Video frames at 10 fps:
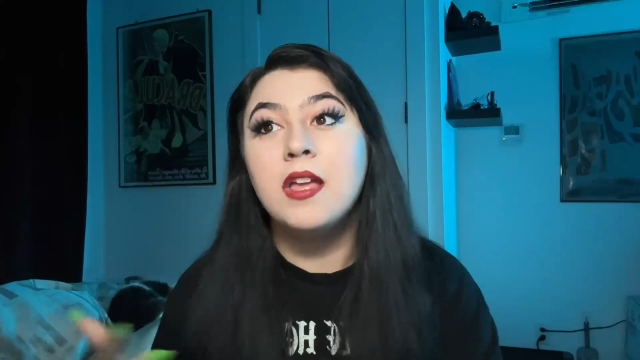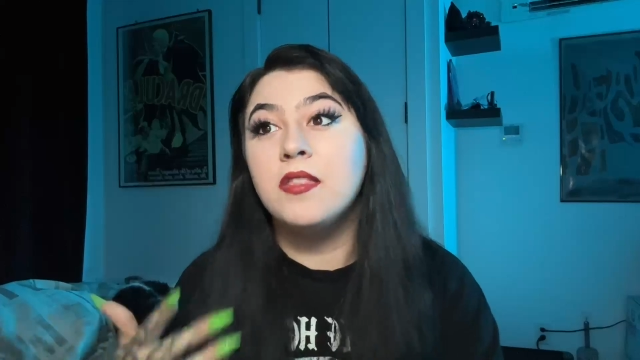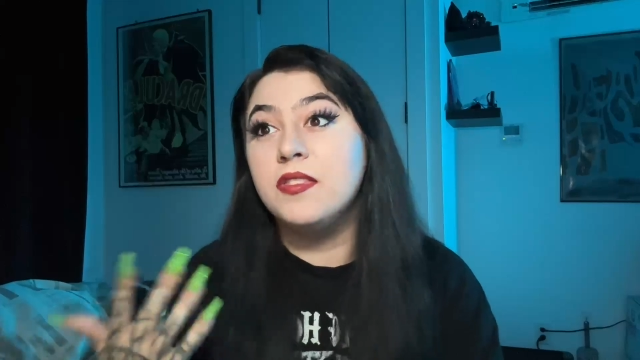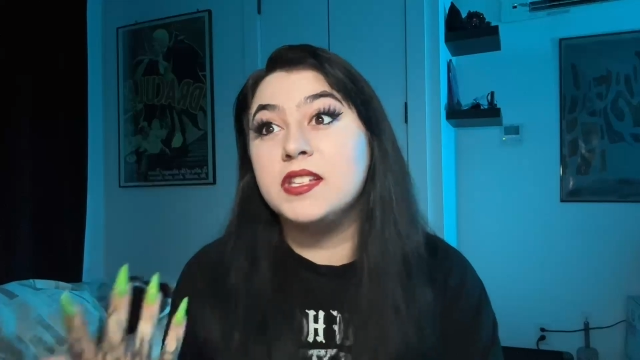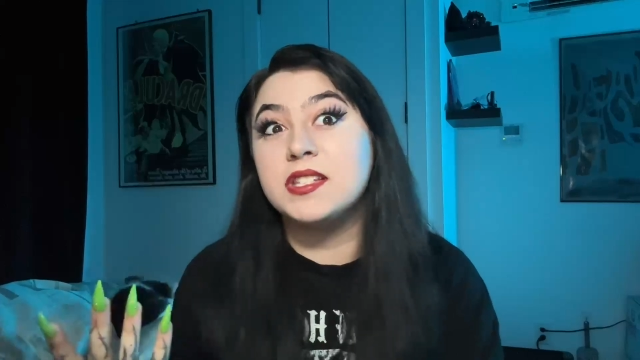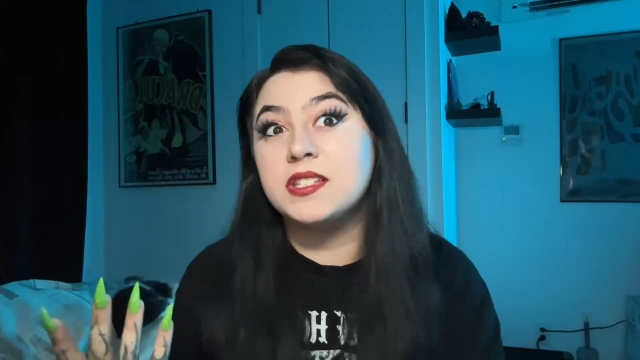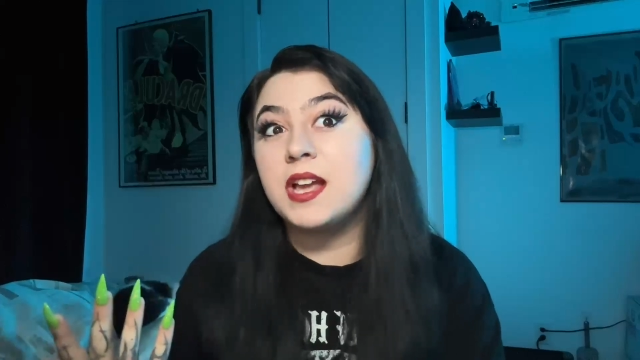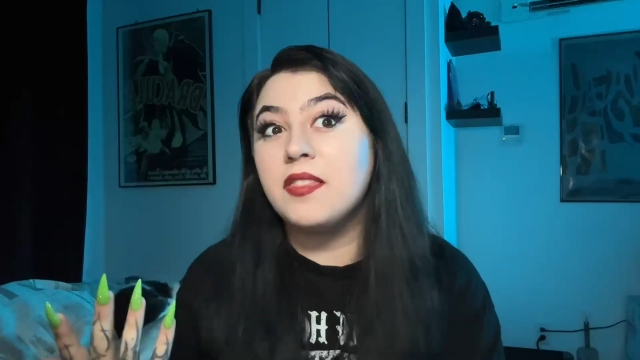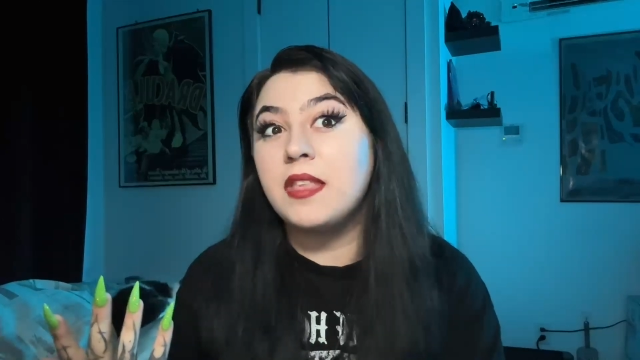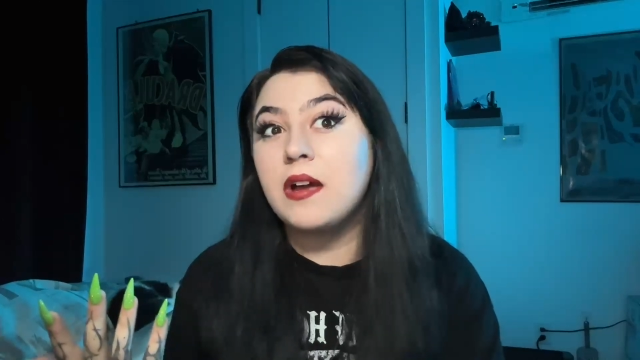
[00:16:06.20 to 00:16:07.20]
This is
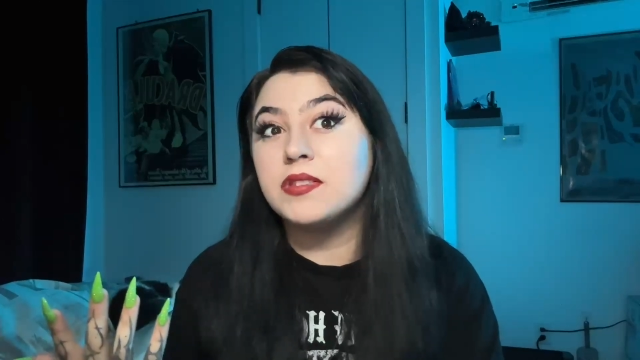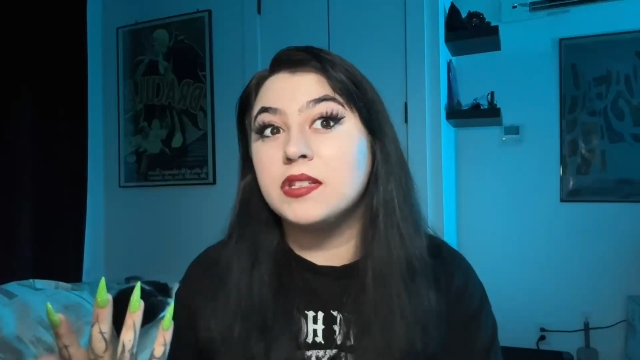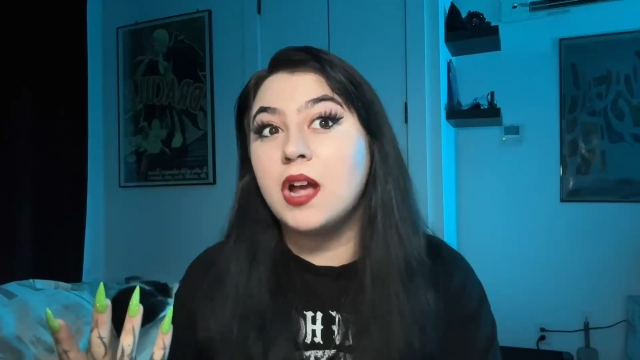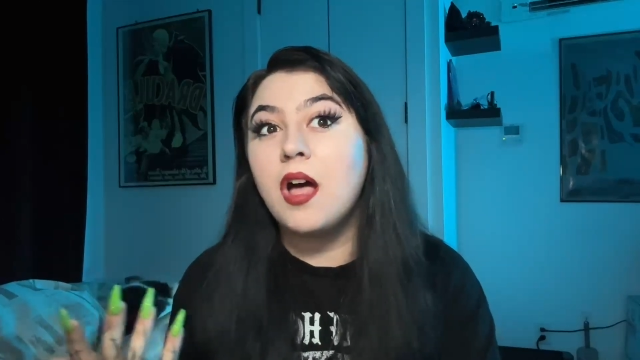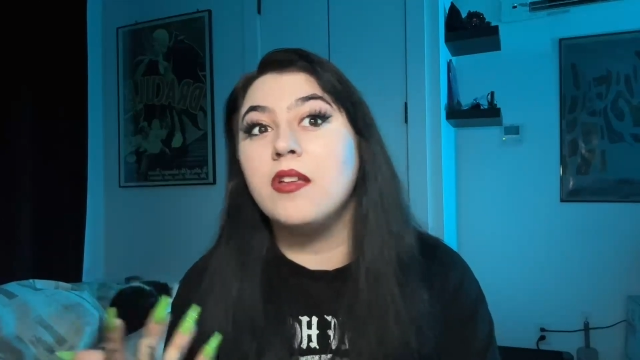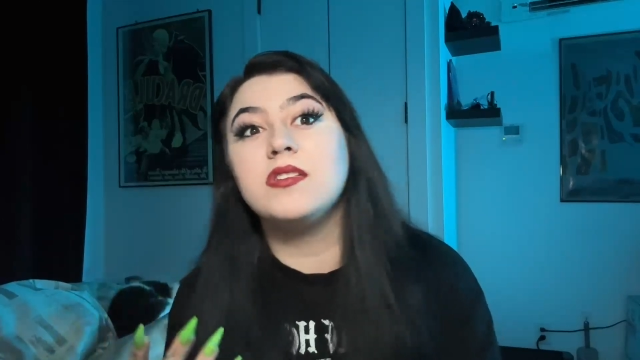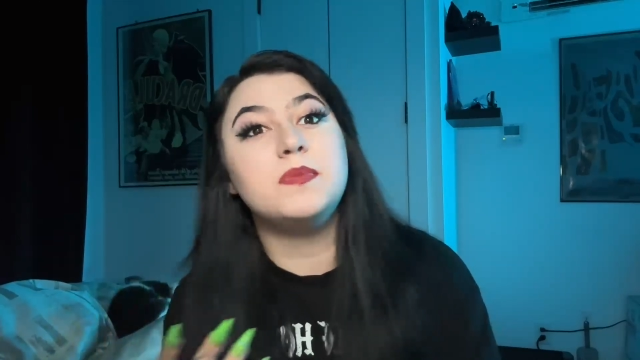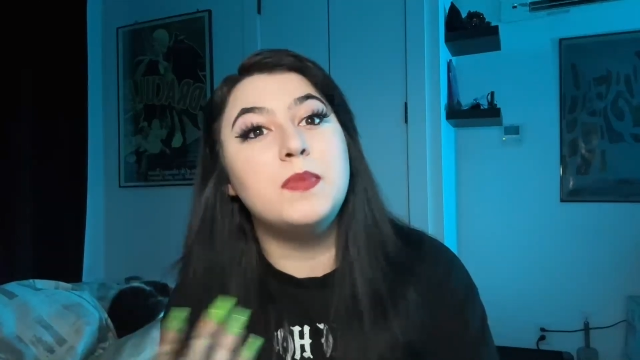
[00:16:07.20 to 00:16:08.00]
$10,000.